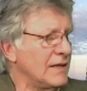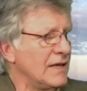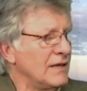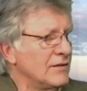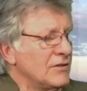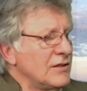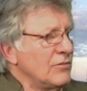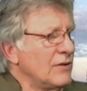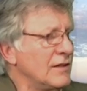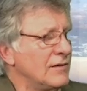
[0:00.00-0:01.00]
I can't
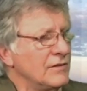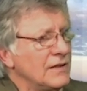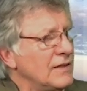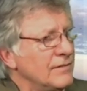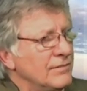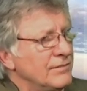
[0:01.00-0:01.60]
understand why they don't get it.